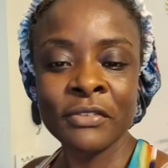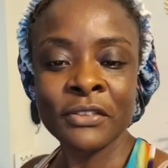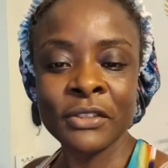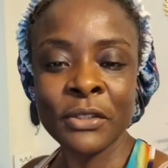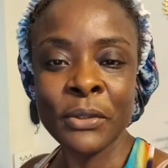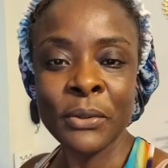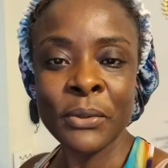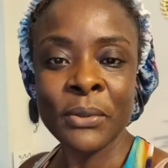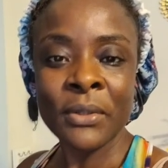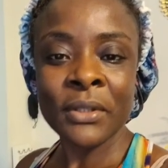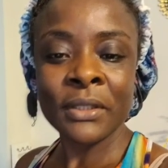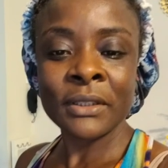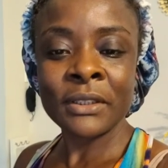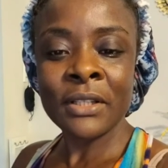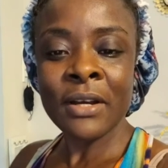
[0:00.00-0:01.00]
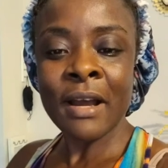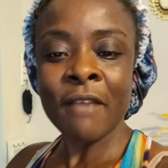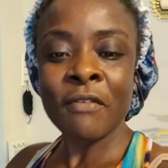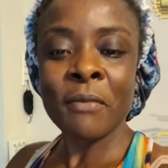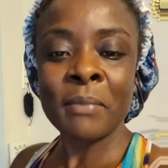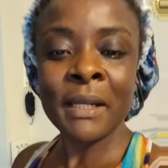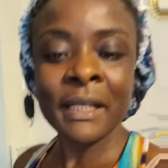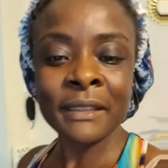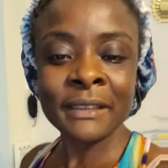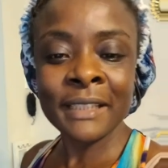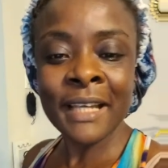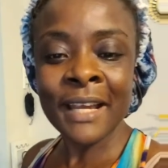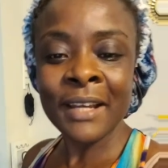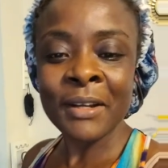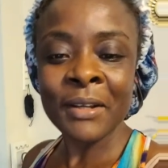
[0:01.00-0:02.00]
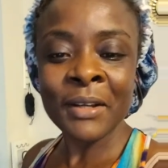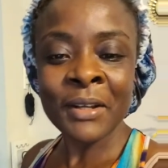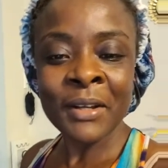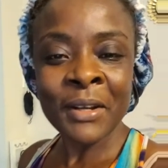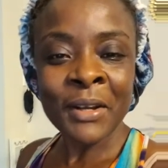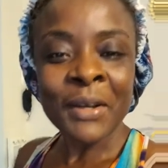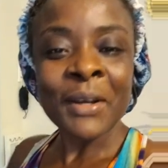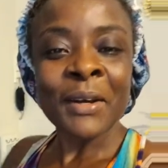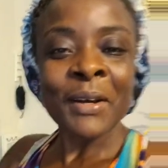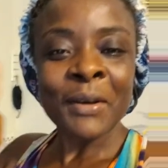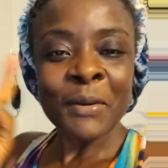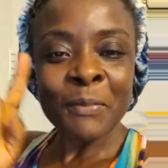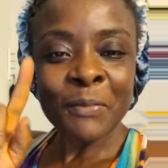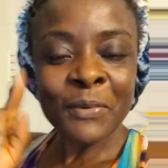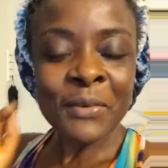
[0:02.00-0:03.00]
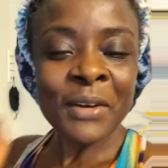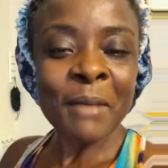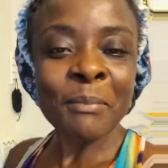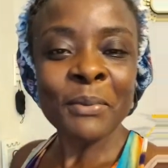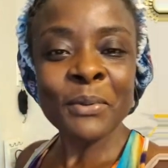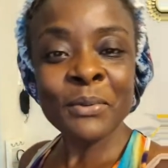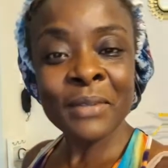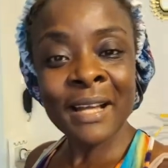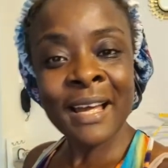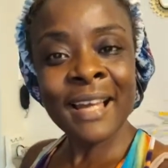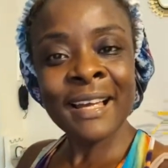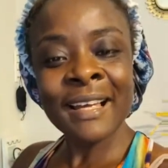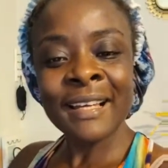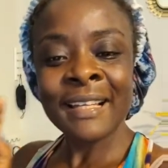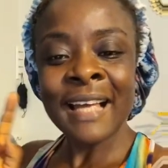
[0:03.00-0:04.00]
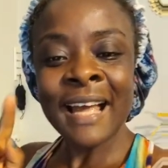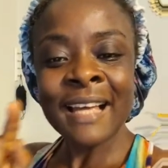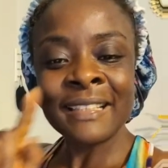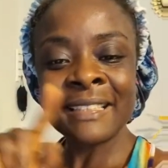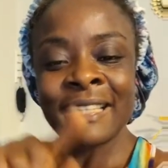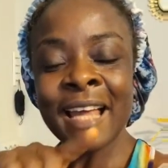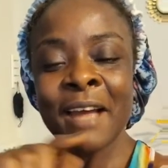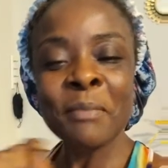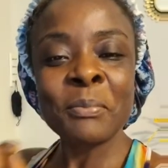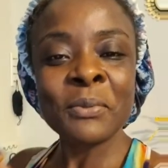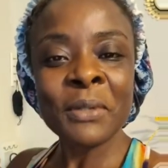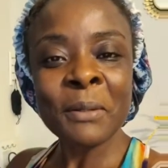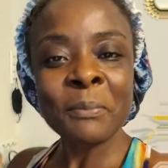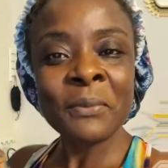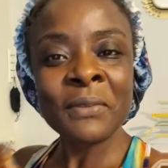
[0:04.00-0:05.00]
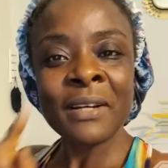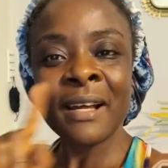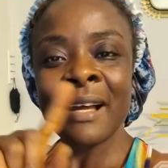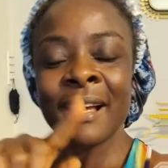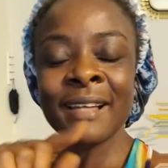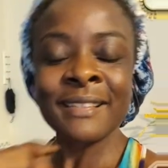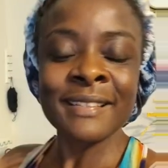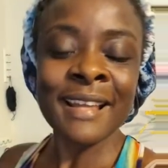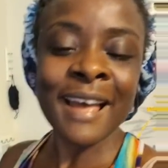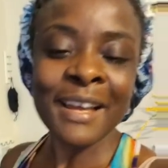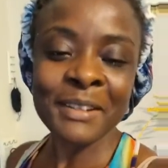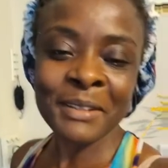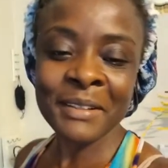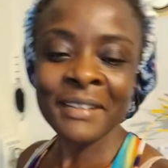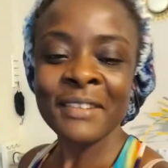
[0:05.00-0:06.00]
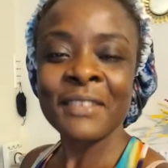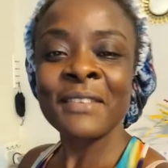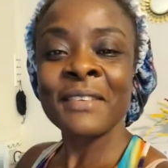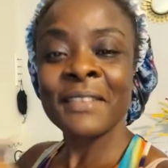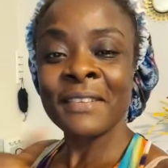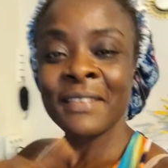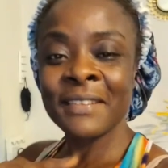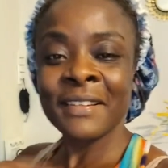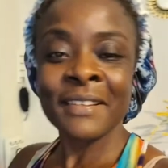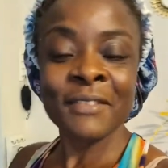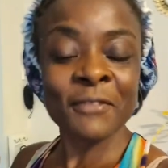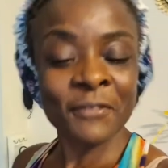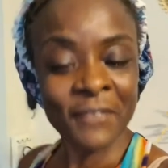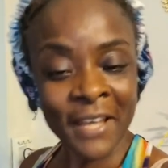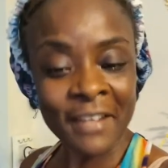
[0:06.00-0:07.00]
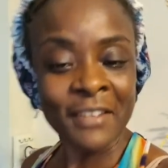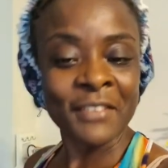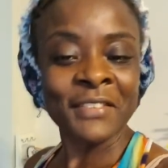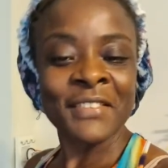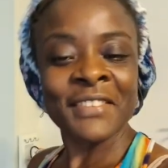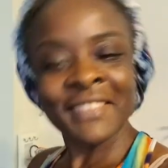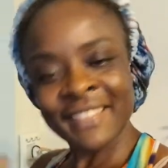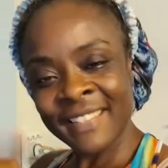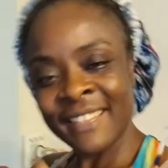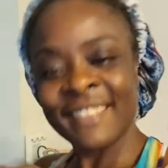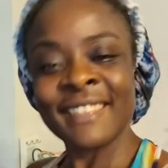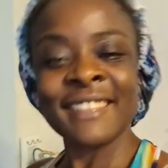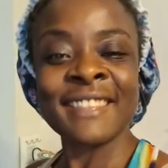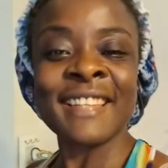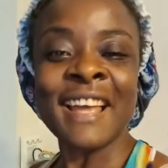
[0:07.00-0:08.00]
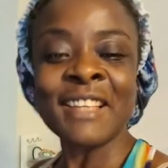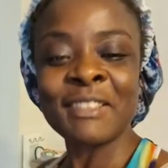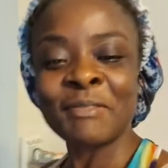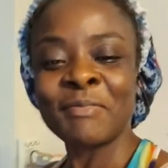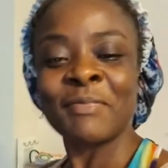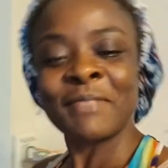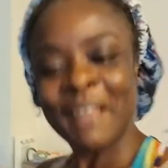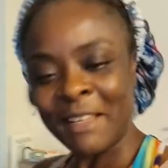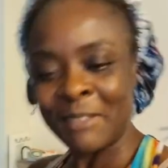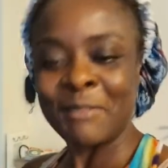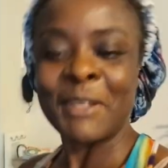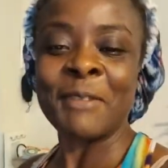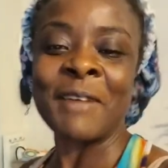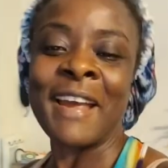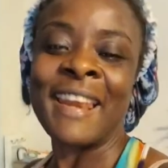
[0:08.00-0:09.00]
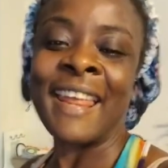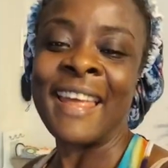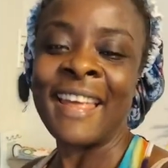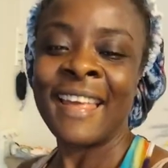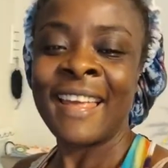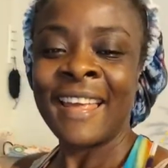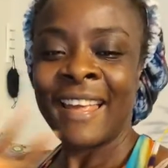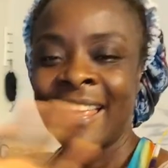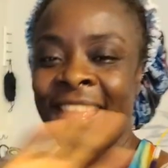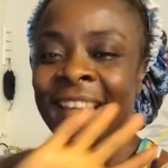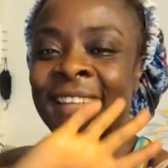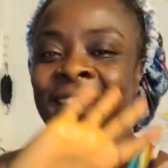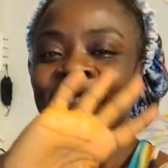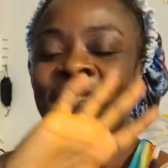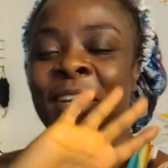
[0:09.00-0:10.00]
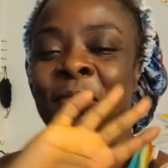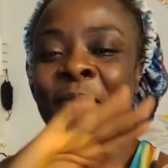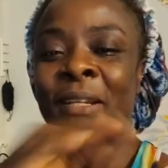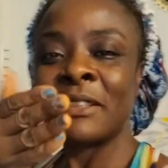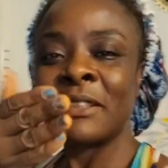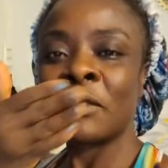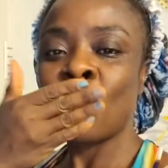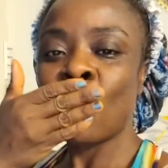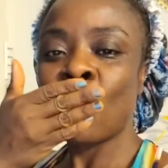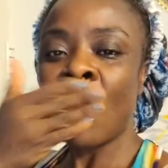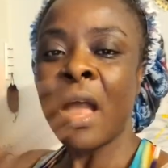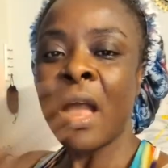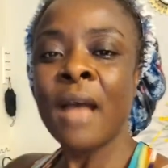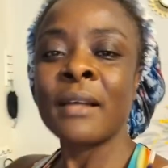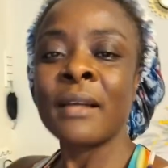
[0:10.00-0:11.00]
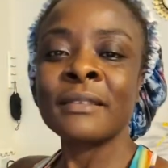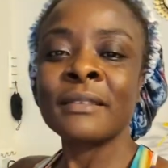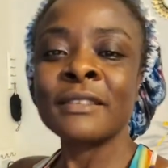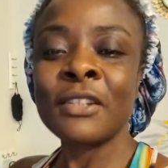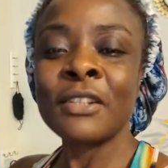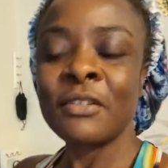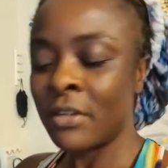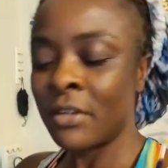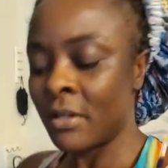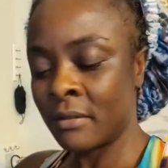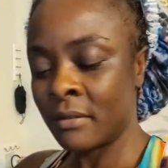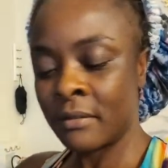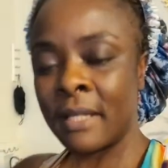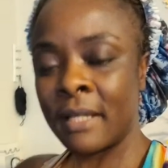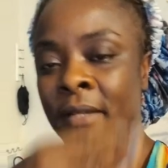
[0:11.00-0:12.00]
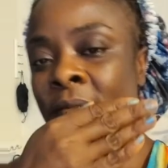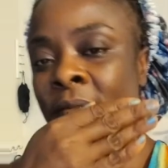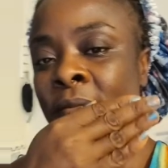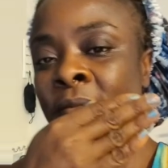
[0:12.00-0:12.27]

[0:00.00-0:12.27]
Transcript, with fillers: So y'all have a blessed day. Puna Puna. Hashtag Puna Puna. Hashtag faith. That's, that's me right there. Stay blessed. Mwah. Love y'all. There.